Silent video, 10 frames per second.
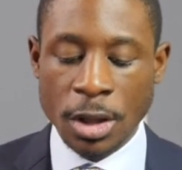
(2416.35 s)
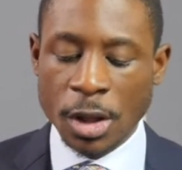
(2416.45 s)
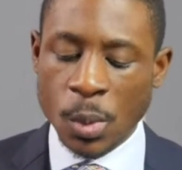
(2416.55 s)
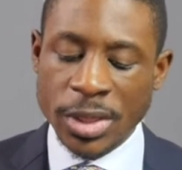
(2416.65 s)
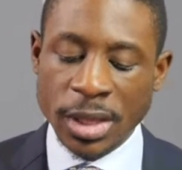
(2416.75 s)

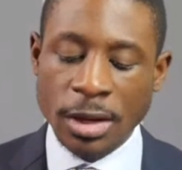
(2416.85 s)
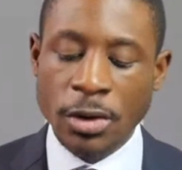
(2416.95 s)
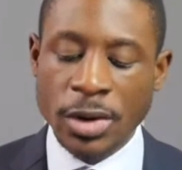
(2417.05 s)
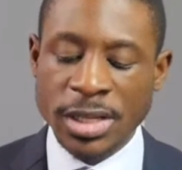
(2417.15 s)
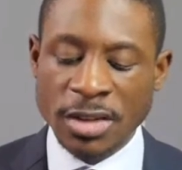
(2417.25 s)
With the
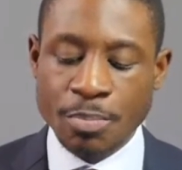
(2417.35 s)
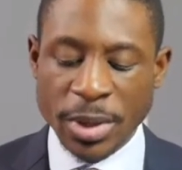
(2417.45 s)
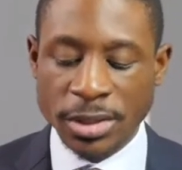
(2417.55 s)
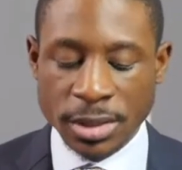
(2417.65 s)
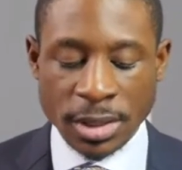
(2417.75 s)
increase of
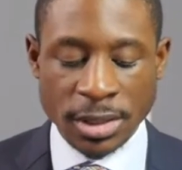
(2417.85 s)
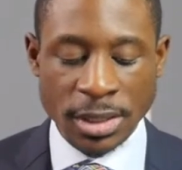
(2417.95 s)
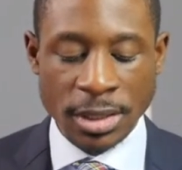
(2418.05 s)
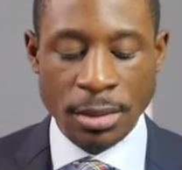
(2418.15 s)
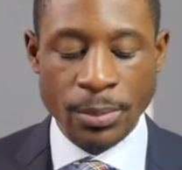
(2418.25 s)
business
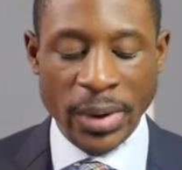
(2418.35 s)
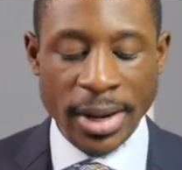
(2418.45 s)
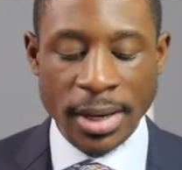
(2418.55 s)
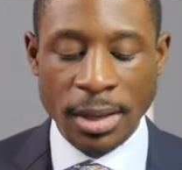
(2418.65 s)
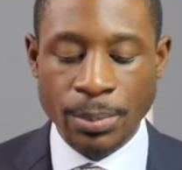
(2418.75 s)
and the
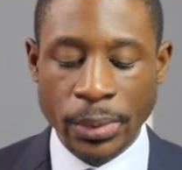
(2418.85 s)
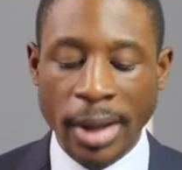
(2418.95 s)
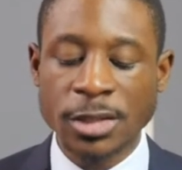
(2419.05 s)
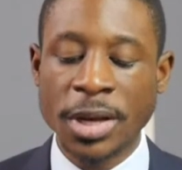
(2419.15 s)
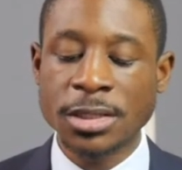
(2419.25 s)
brightening
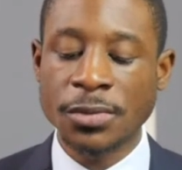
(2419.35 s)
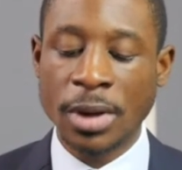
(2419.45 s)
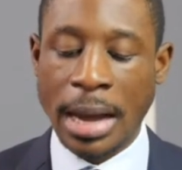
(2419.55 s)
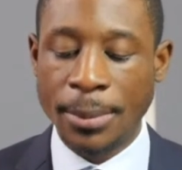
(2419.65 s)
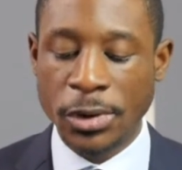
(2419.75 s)
prospects of
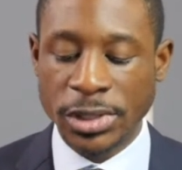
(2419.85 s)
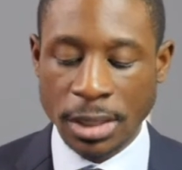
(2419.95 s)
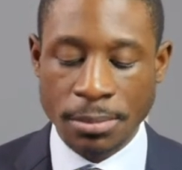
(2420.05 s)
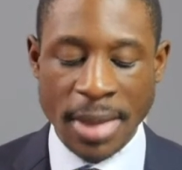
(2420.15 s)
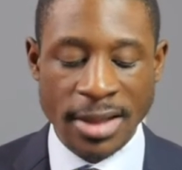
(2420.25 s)
commerce
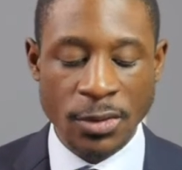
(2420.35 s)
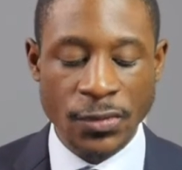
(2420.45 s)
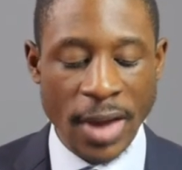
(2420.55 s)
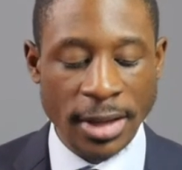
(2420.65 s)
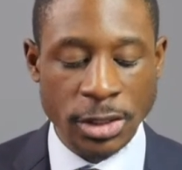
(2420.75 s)
and
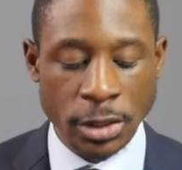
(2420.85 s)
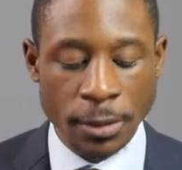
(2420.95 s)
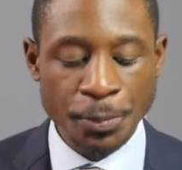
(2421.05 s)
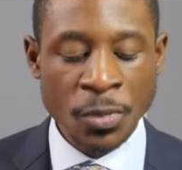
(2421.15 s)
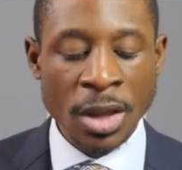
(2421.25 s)

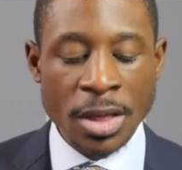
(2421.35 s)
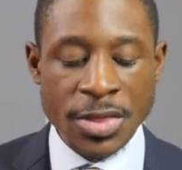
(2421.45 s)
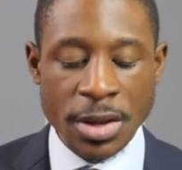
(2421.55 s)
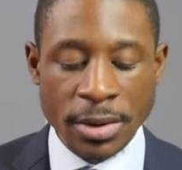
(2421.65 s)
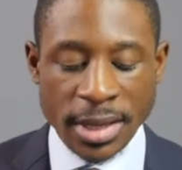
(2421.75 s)
manufacture,
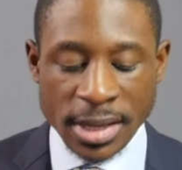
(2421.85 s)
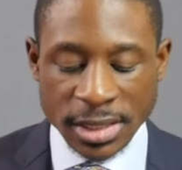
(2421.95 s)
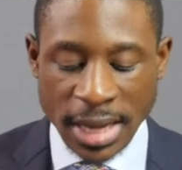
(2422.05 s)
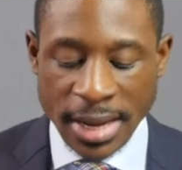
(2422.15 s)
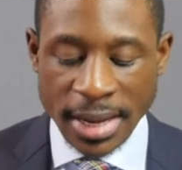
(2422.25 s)
there
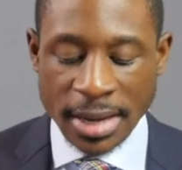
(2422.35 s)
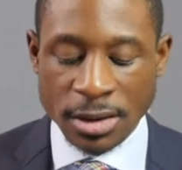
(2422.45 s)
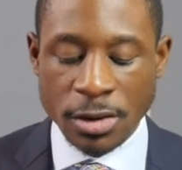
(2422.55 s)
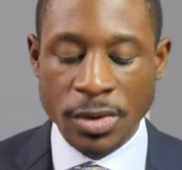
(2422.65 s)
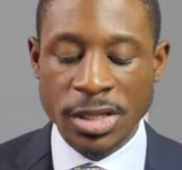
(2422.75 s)
is an
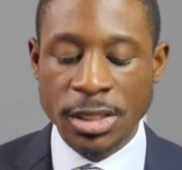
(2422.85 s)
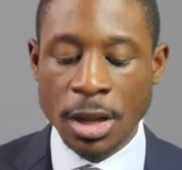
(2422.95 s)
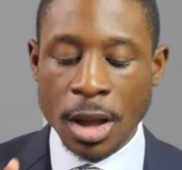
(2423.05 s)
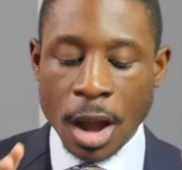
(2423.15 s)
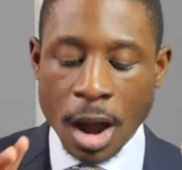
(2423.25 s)
increase
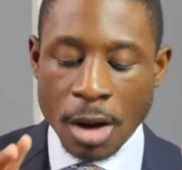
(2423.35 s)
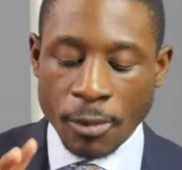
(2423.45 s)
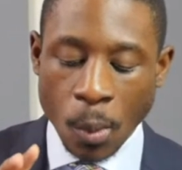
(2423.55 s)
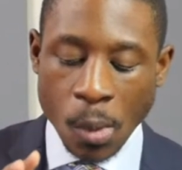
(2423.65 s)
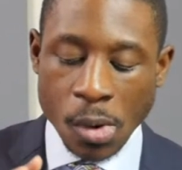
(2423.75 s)

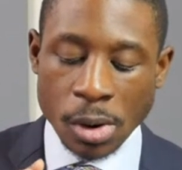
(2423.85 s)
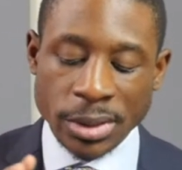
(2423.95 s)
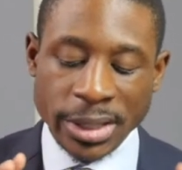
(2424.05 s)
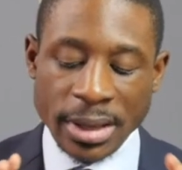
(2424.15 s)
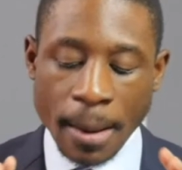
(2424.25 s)
of
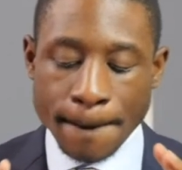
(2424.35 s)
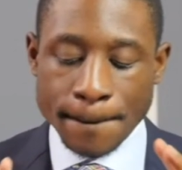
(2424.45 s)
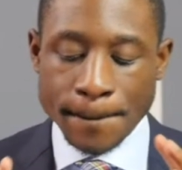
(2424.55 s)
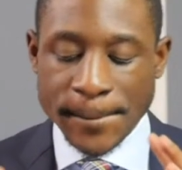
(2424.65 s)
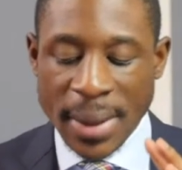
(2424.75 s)
worldly
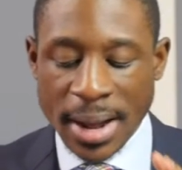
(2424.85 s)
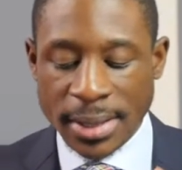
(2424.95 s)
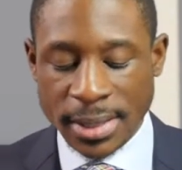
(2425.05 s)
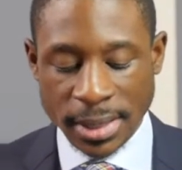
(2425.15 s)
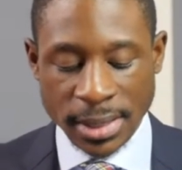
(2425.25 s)

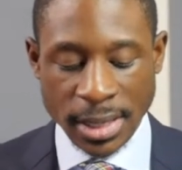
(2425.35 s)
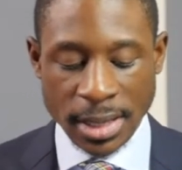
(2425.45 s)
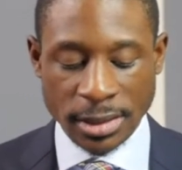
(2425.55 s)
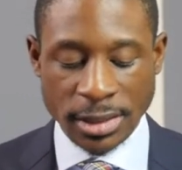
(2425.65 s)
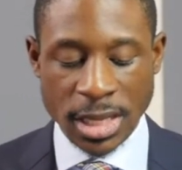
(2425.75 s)

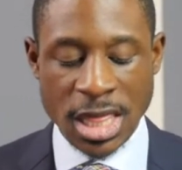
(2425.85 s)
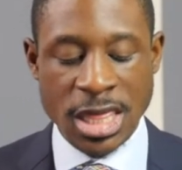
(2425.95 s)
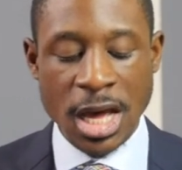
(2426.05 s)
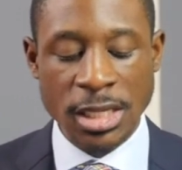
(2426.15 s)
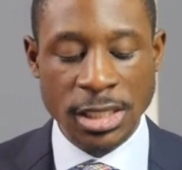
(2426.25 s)
mindedness.
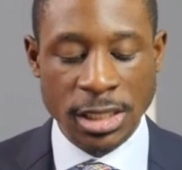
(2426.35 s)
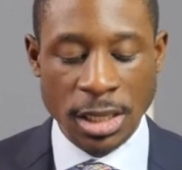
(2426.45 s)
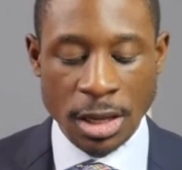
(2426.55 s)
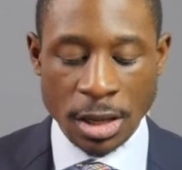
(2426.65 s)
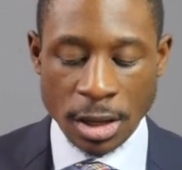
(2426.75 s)
Thus,
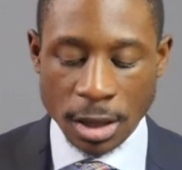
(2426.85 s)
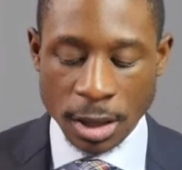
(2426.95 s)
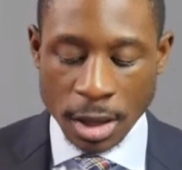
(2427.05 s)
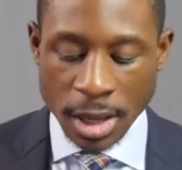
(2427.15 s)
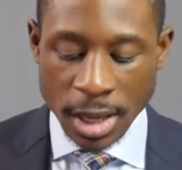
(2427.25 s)

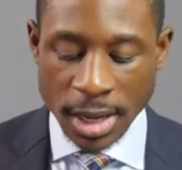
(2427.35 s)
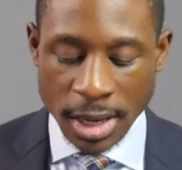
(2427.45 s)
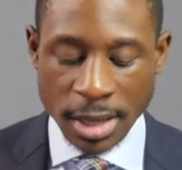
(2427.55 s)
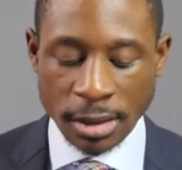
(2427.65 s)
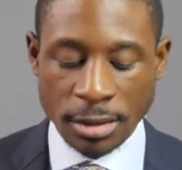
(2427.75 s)
it
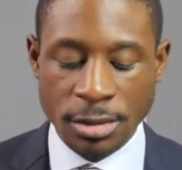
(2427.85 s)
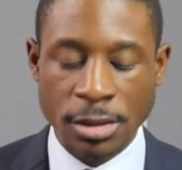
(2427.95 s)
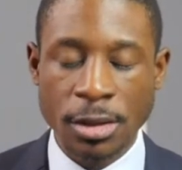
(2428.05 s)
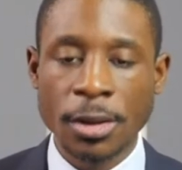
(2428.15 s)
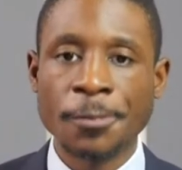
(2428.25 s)
is
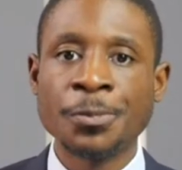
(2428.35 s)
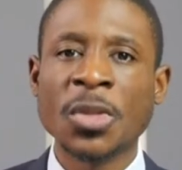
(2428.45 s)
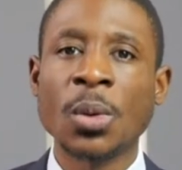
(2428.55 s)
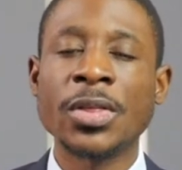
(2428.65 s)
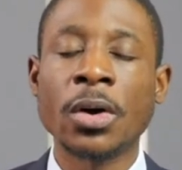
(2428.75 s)

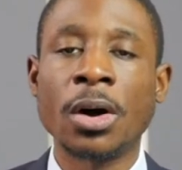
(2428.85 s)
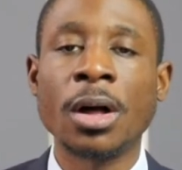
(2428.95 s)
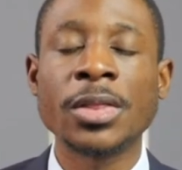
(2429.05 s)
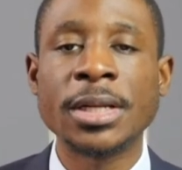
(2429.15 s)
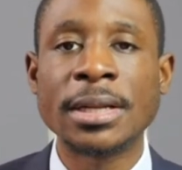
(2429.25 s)
with all
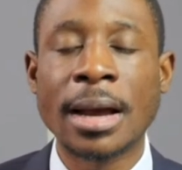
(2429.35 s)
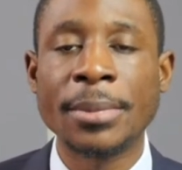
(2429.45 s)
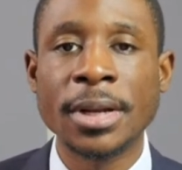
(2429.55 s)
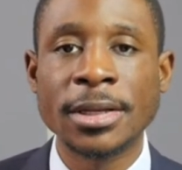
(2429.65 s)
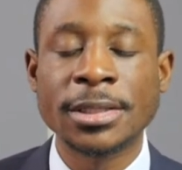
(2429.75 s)
the
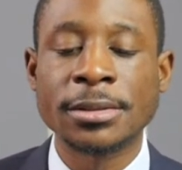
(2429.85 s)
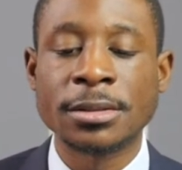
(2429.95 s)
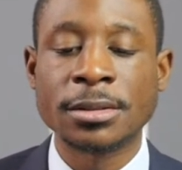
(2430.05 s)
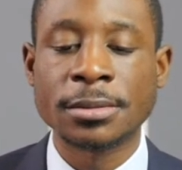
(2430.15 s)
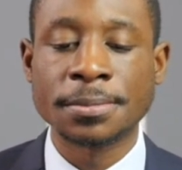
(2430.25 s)
denominations.